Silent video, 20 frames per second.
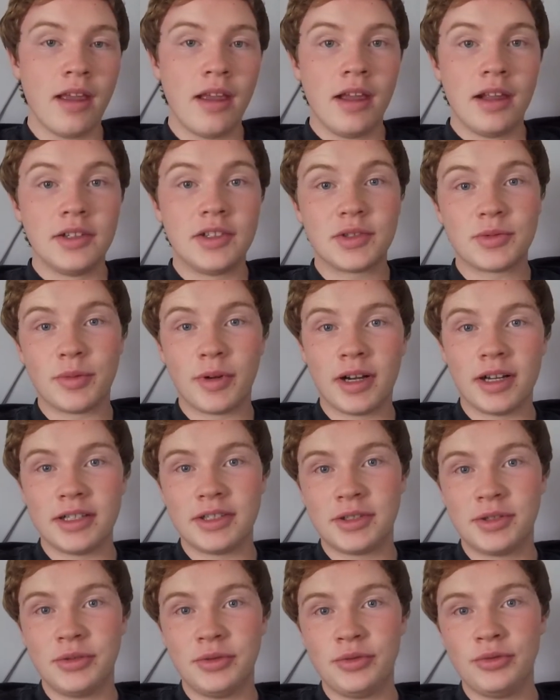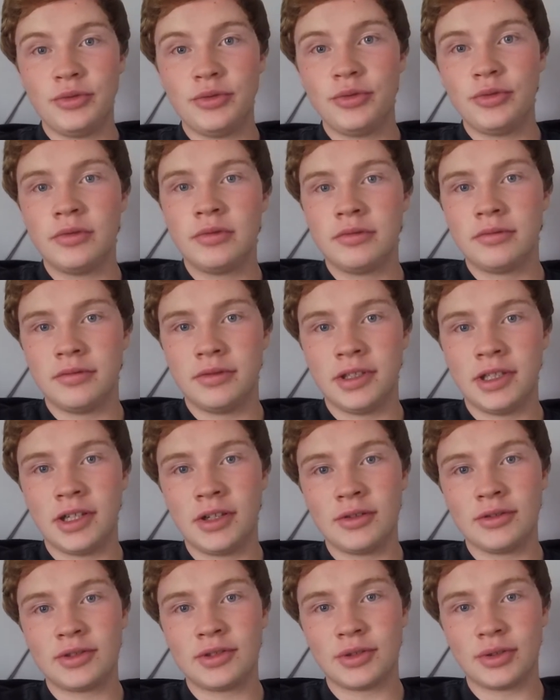just wanted to,
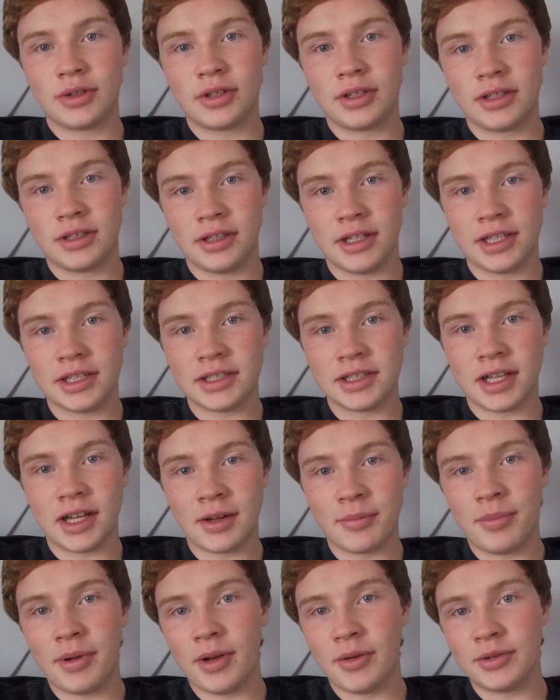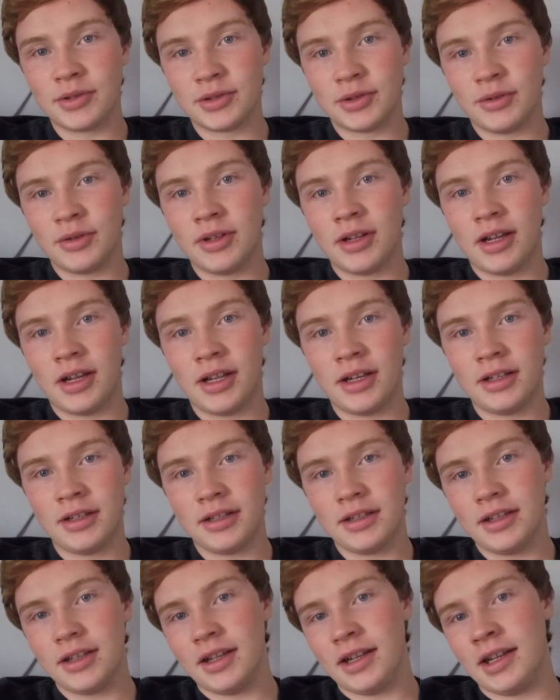sort of like talk about what's going
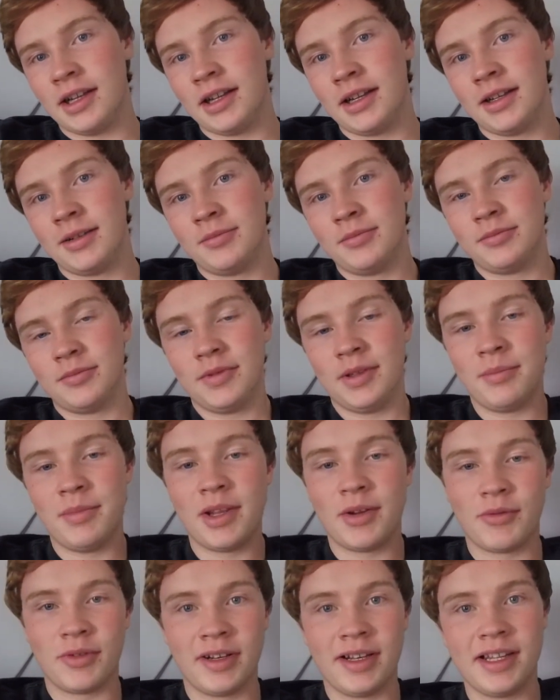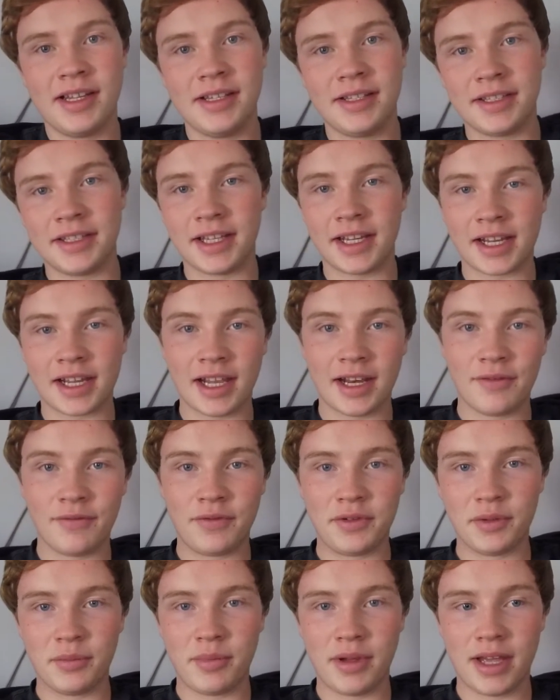on, and make one of these because I kind of
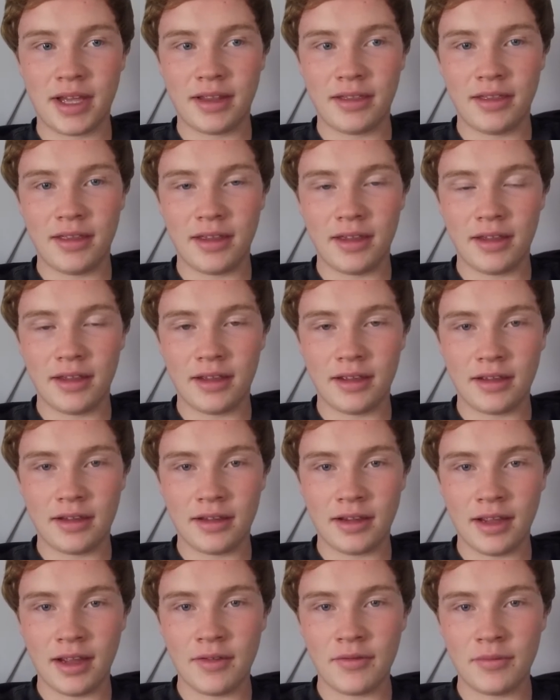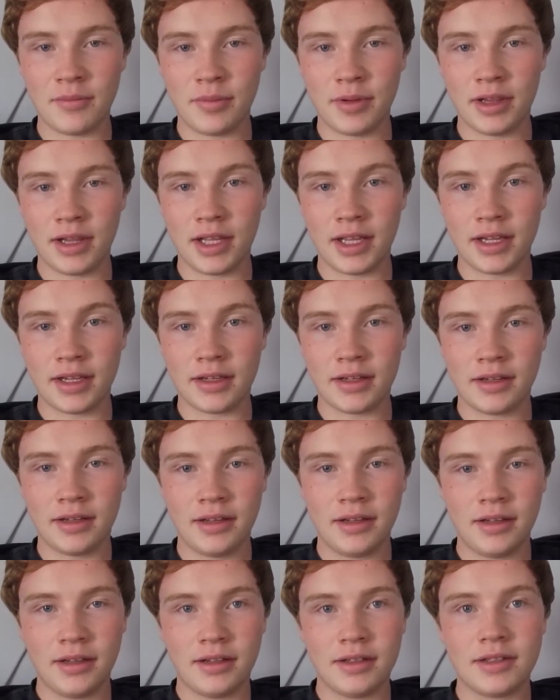feel bad that I haven't been like
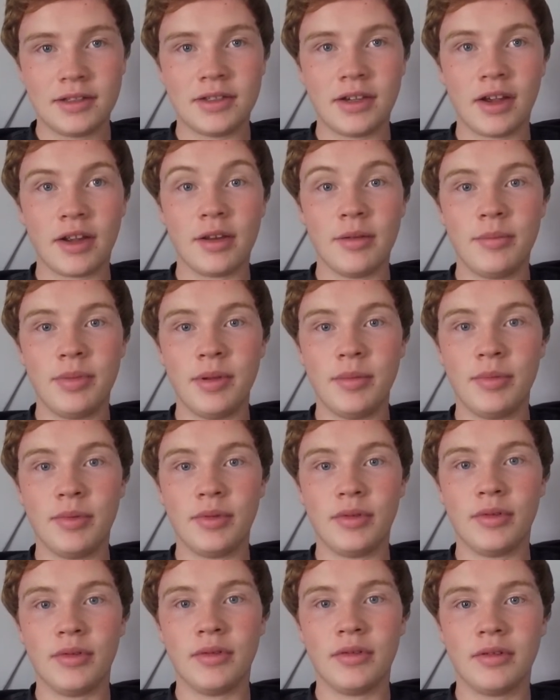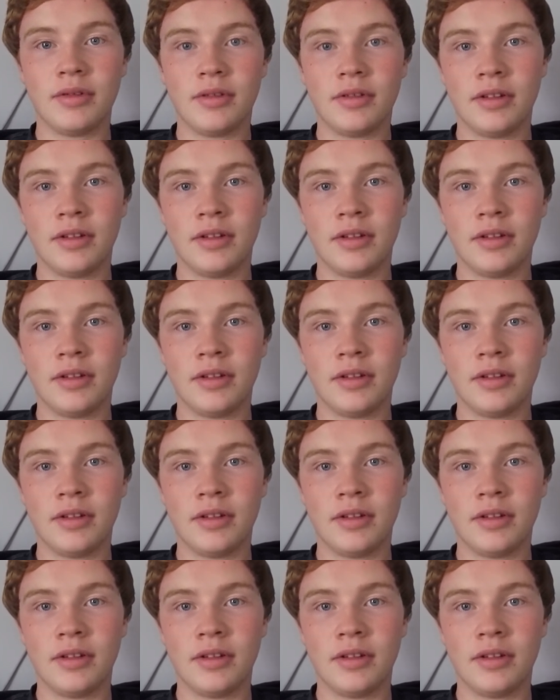talking to people,